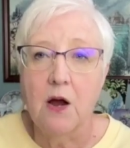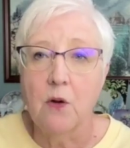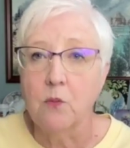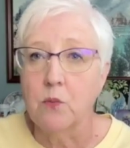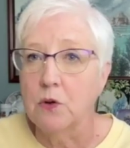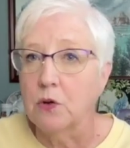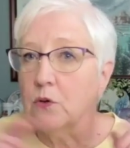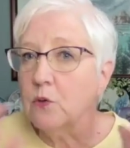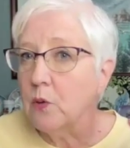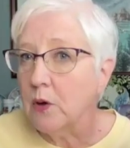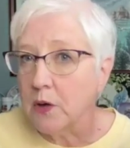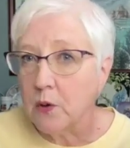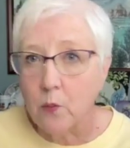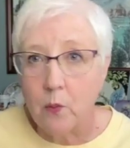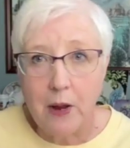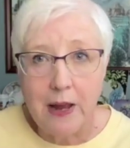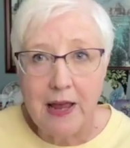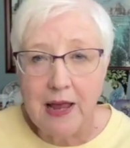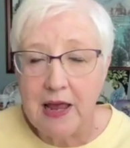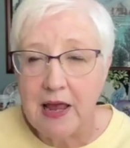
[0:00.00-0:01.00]
a real
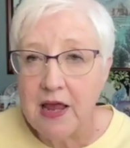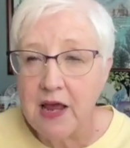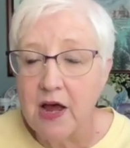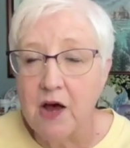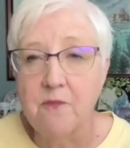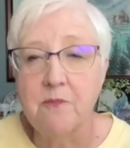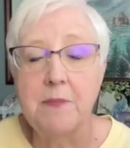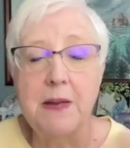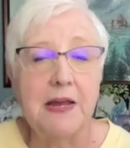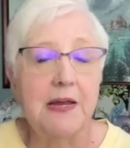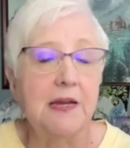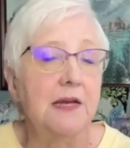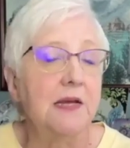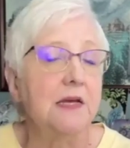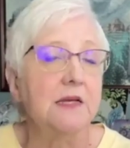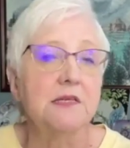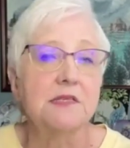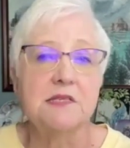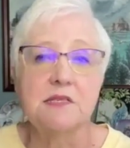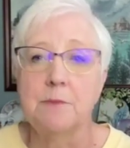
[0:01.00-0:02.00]
quick way of
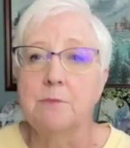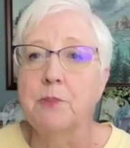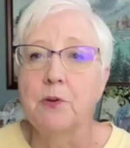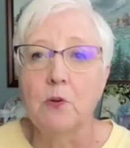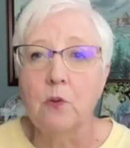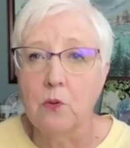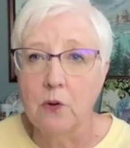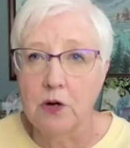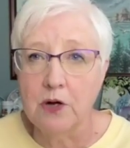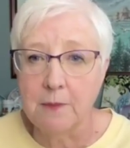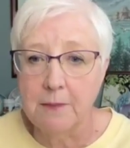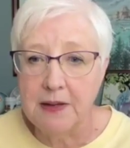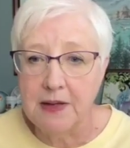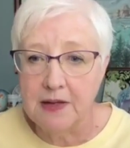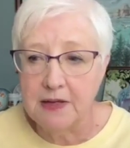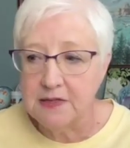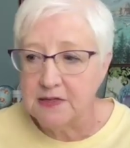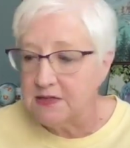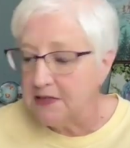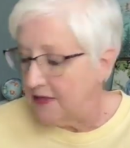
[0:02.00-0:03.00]
painting a simple
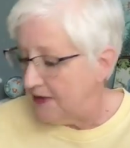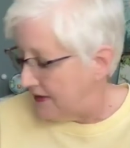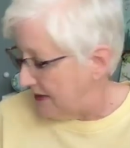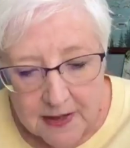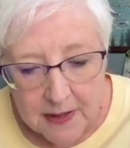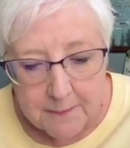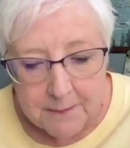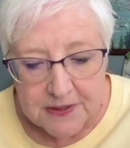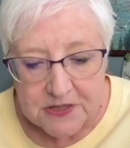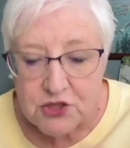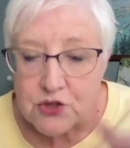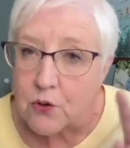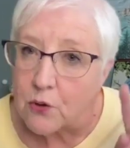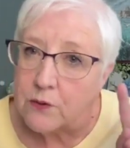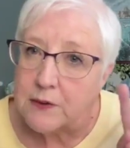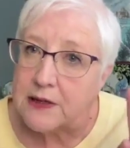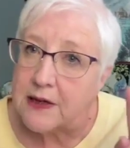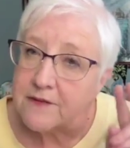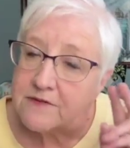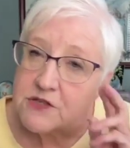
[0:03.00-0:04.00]
ornament, but you
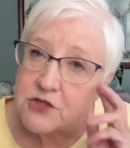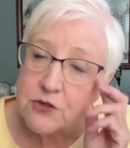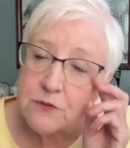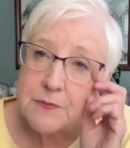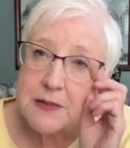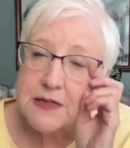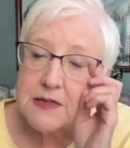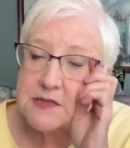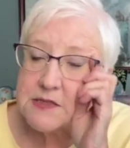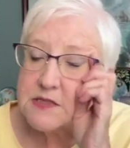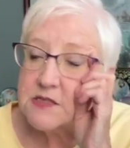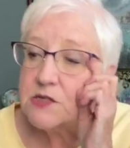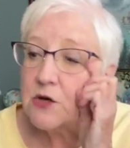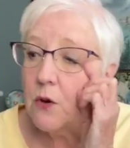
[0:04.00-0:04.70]
only have 2 minutes.